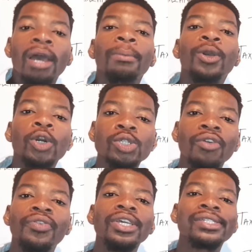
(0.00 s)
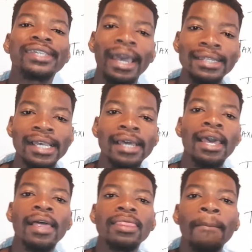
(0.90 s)
because of his getting
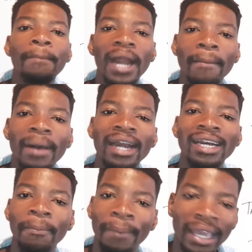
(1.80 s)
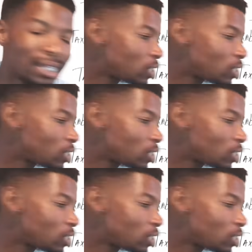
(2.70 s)
the primary rebate.